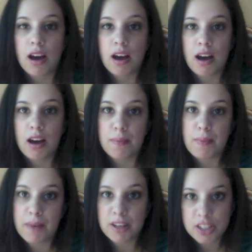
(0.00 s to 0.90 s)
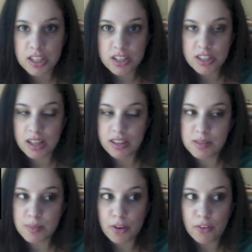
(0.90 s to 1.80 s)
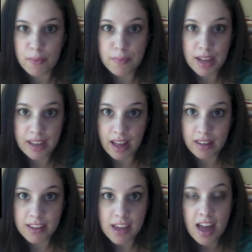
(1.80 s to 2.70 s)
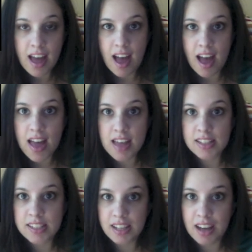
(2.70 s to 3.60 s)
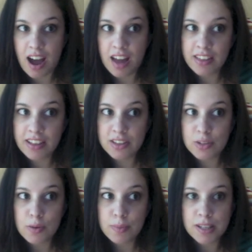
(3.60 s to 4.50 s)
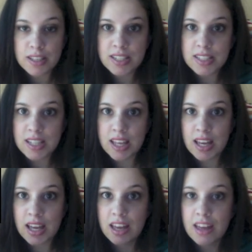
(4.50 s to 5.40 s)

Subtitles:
I just got this book from NetGalley, and I think it's cool because it's like,